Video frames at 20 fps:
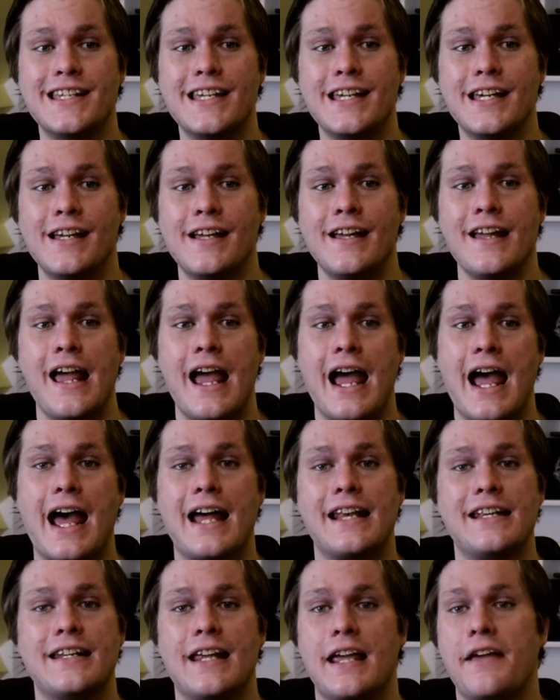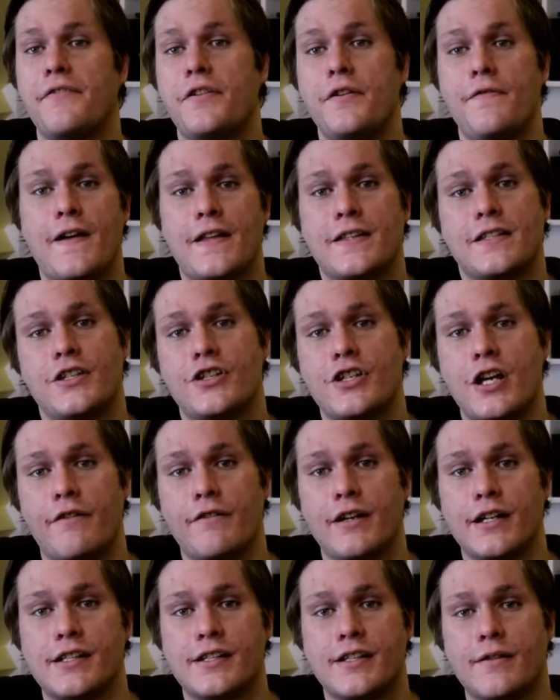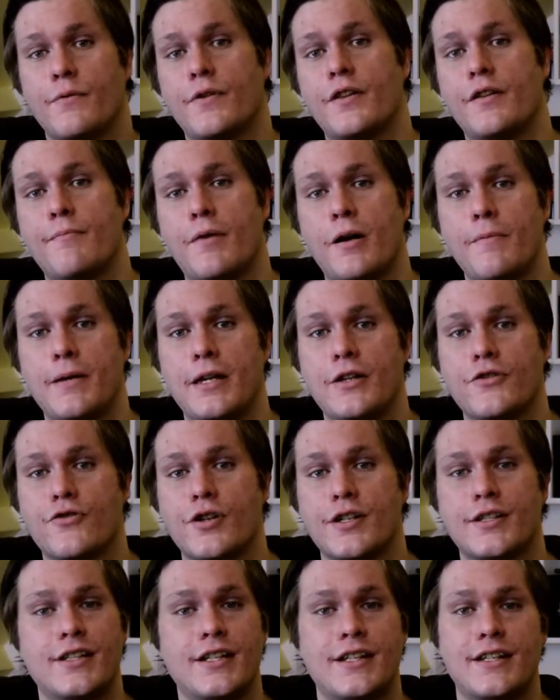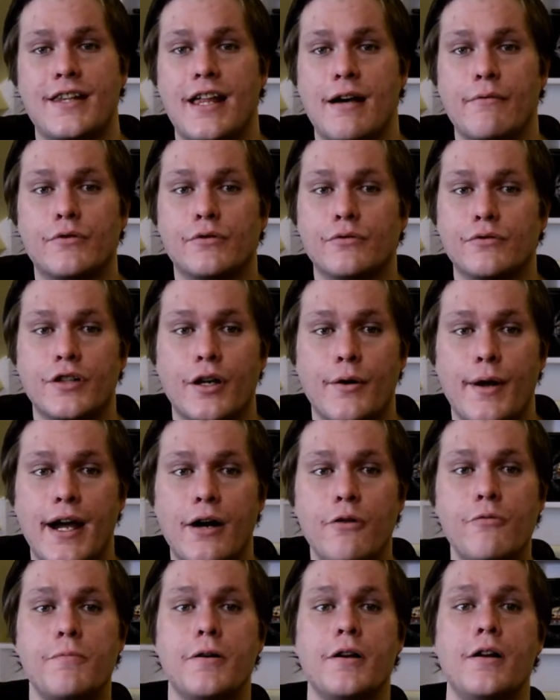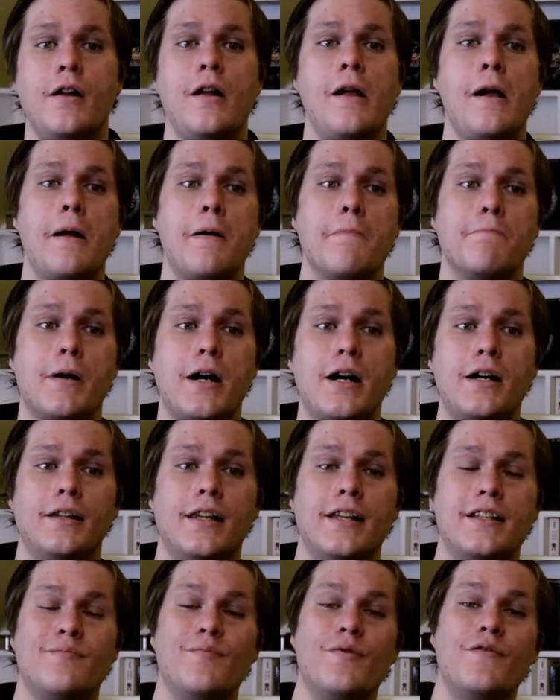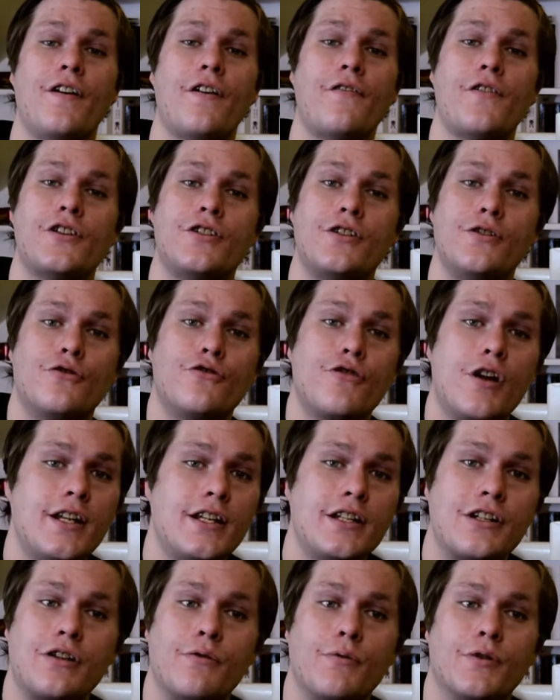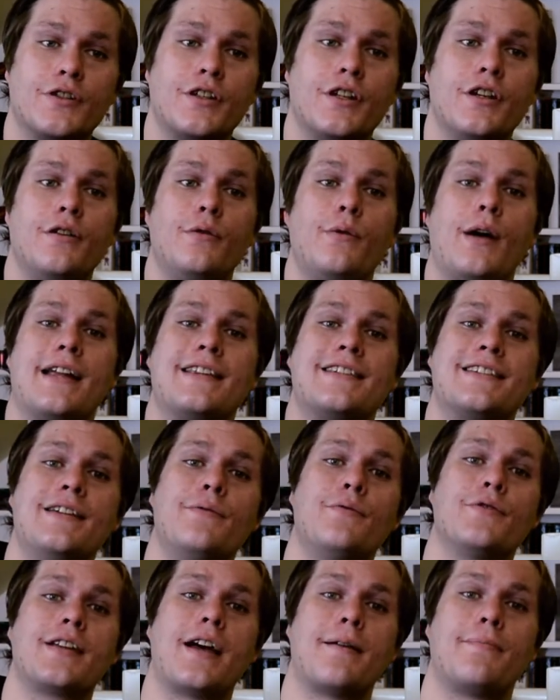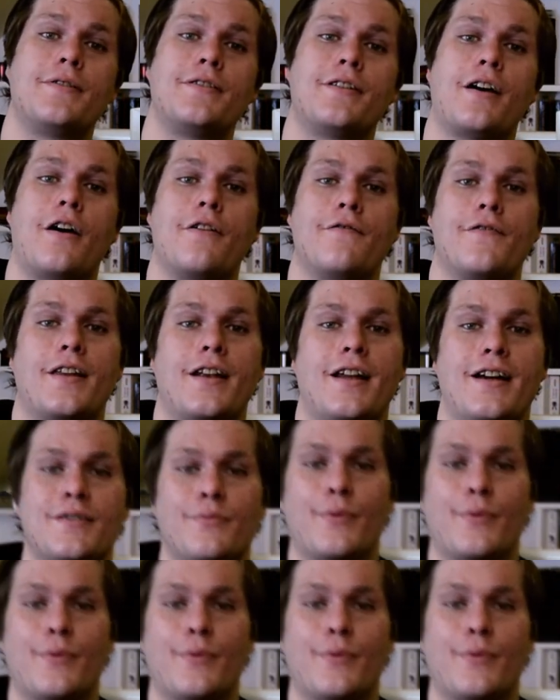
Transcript: it. And if you fancy sharing it to someone that might be interested, that would also help. But let's move over to trading 212 and see what's happened over the last